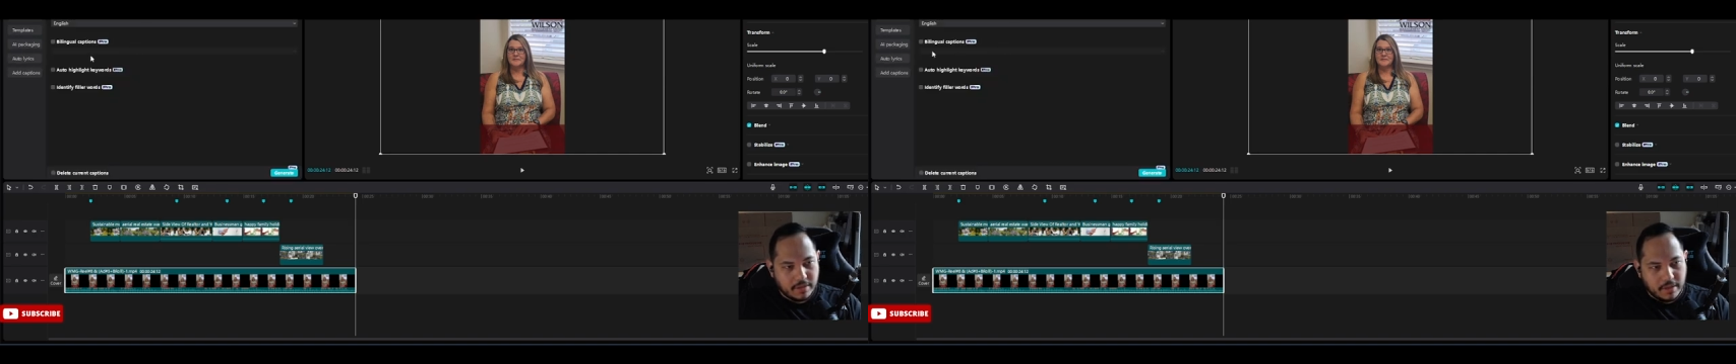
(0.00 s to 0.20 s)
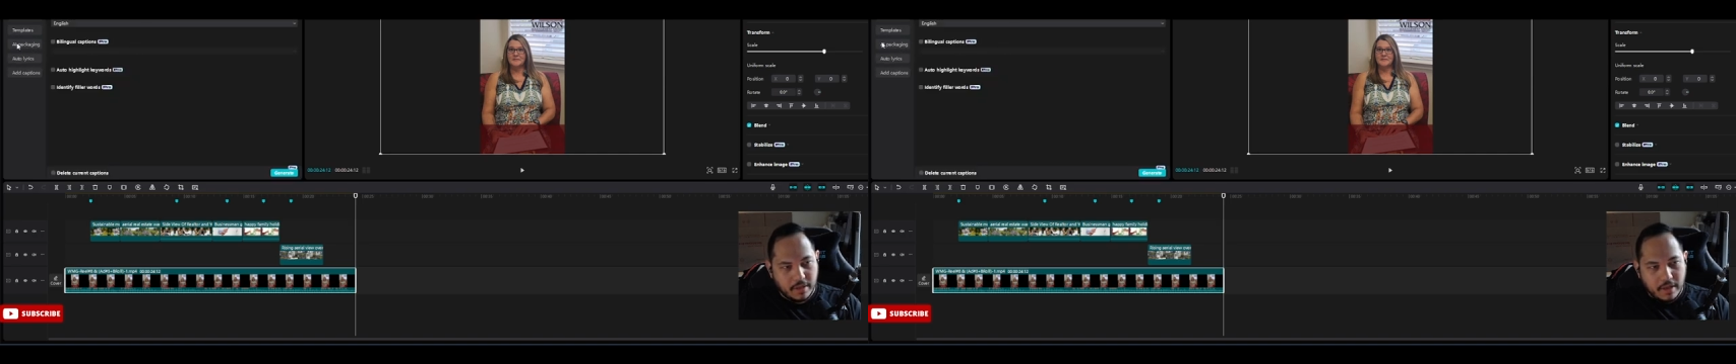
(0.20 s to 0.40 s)

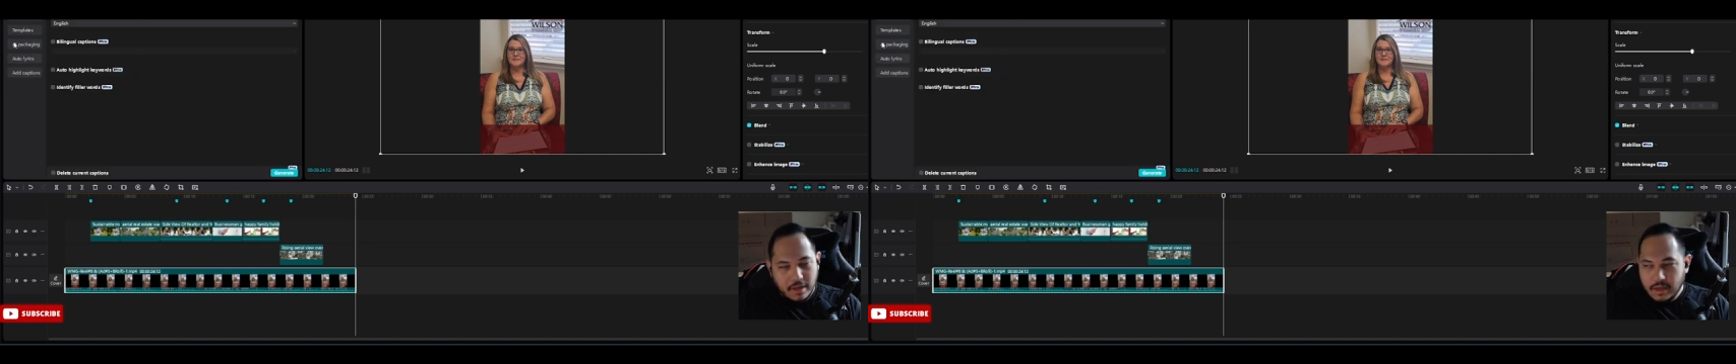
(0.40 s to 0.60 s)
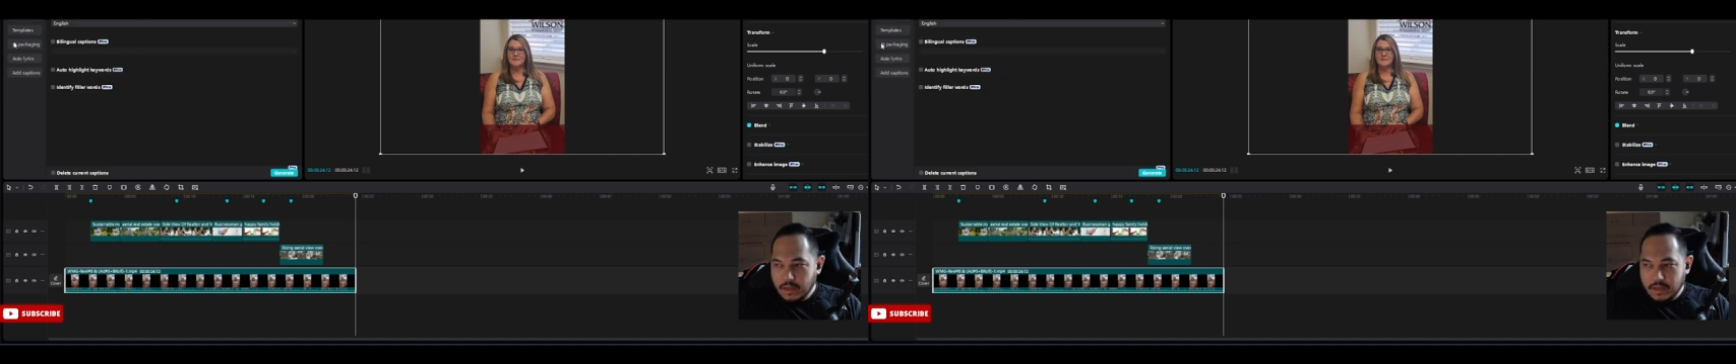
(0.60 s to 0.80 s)
And
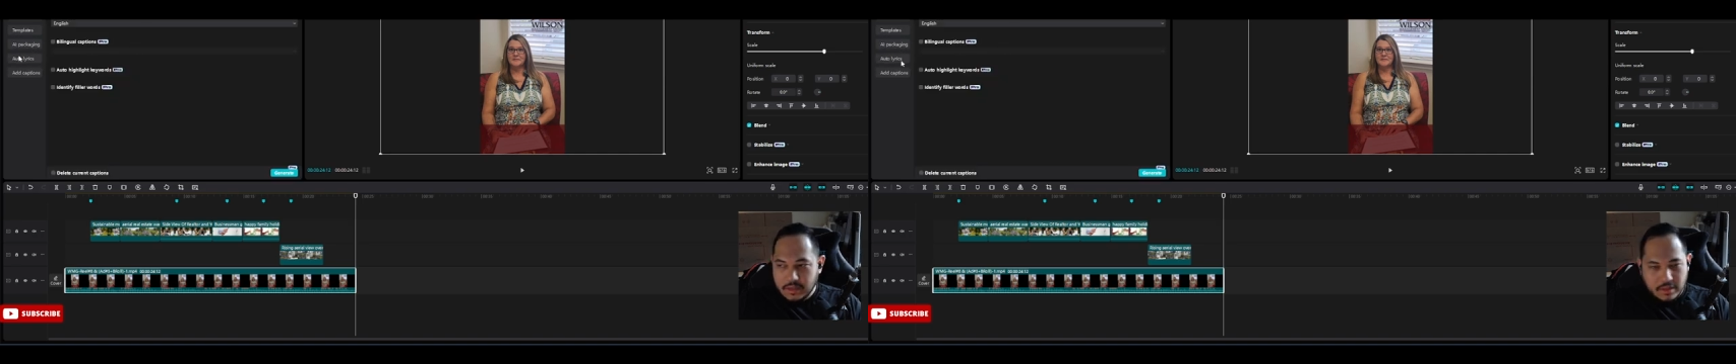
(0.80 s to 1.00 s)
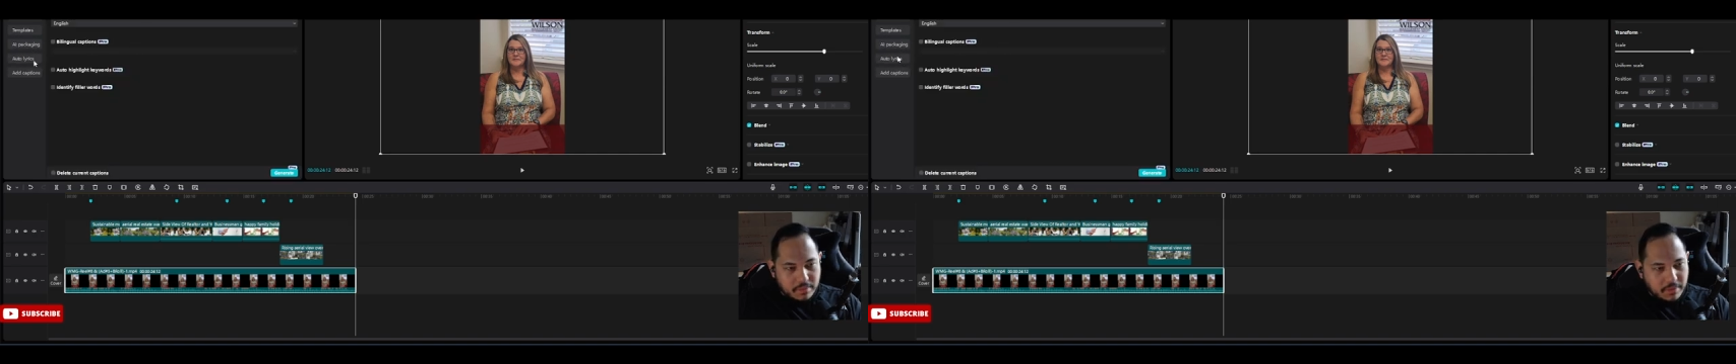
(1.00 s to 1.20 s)
this
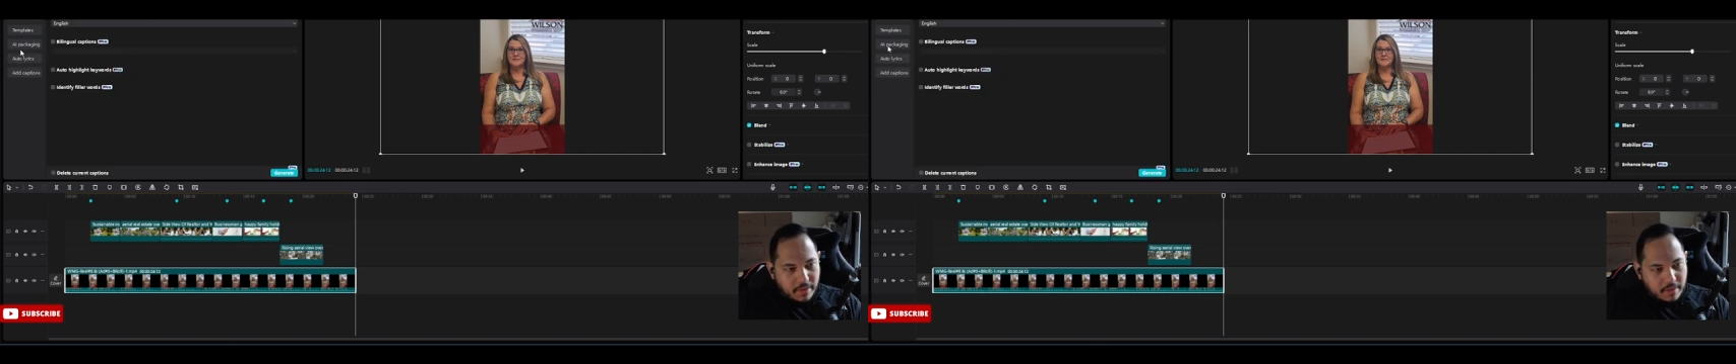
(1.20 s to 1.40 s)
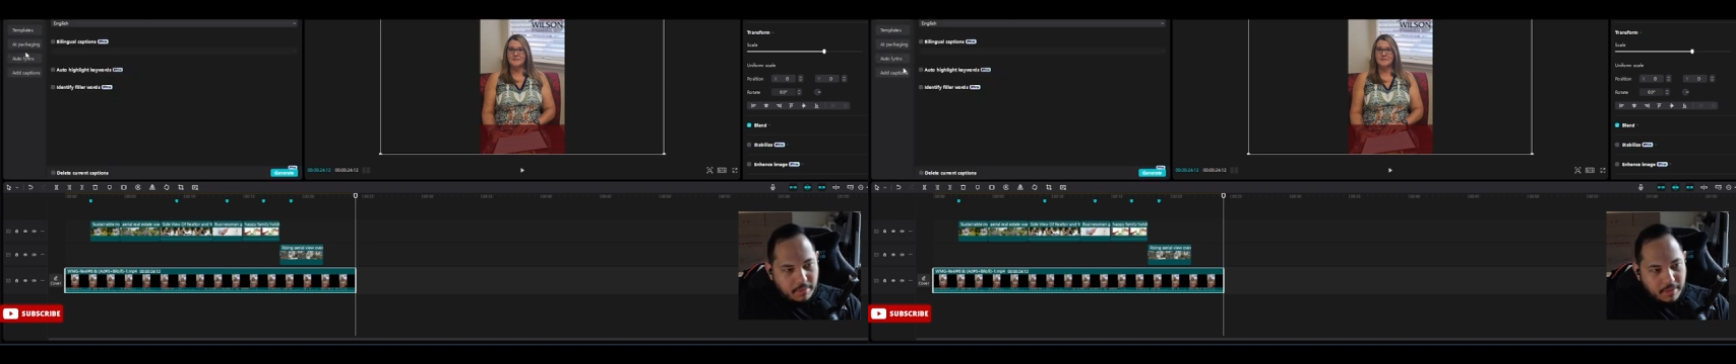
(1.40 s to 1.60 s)
is where I
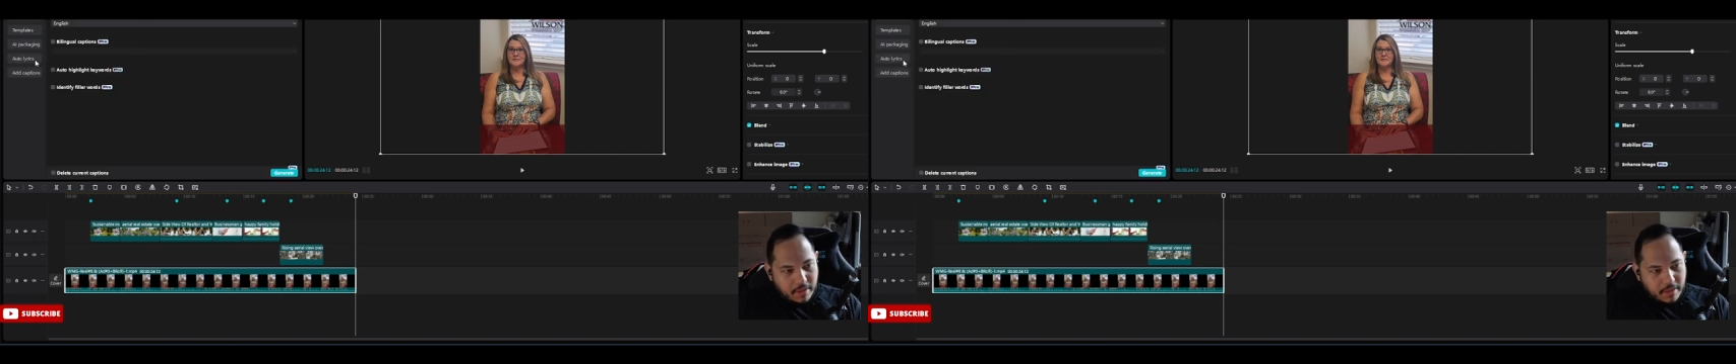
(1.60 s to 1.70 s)
got to be